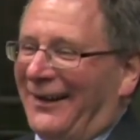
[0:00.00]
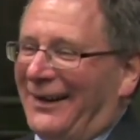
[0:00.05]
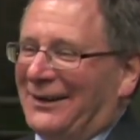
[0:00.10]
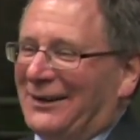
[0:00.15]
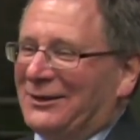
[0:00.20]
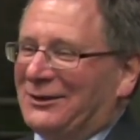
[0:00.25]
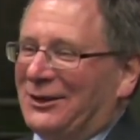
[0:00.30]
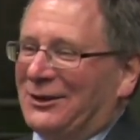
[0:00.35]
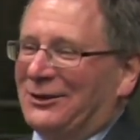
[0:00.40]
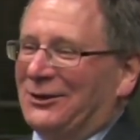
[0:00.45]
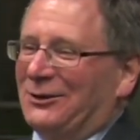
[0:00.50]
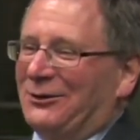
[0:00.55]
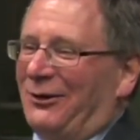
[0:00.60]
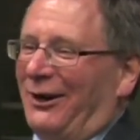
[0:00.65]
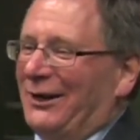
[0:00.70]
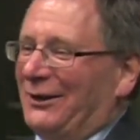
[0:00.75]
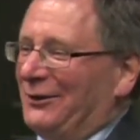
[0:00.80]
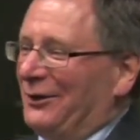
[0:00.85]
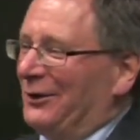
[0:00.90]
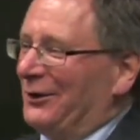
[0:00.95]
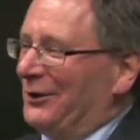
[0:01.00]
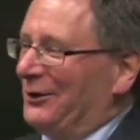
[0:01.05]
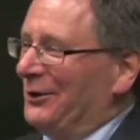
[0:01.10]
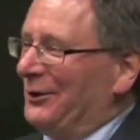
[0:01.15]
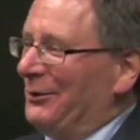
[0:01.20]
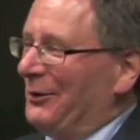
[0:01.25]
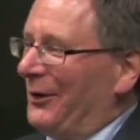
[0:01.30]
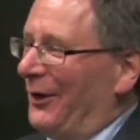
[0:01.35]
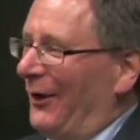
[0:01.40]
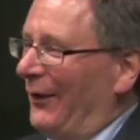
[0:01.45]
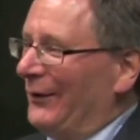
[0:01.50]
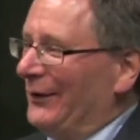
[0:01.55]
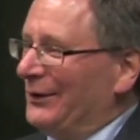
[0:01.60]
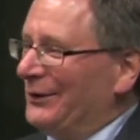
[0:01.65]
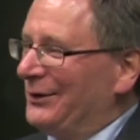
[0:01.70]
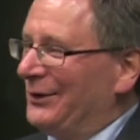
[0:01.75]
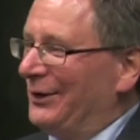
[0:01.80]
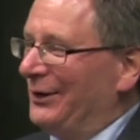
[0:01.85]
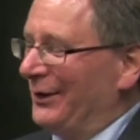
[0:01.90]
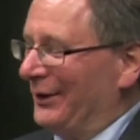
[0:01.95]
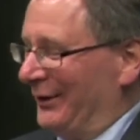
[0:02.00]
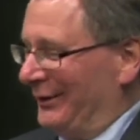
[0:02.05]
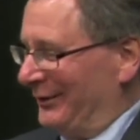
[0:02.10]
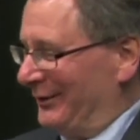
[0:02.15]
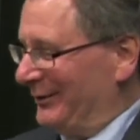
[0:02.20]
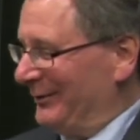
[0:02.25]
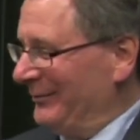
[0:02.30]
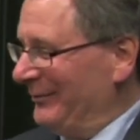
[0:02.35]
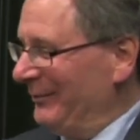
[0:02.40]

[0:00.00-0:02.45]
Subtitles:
he just doesn't quite know what to do with all these tears.